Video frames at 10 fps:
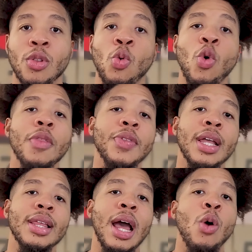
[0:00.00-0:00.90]
The one
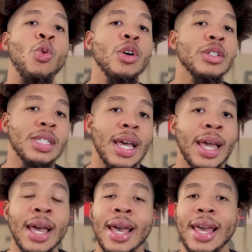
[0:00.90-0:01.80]
thing that I will
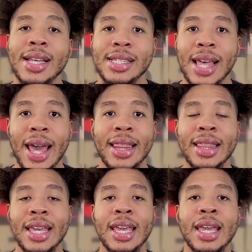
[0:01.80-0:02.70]
say is that
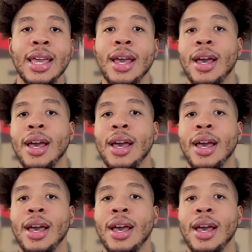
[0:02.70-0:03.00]
the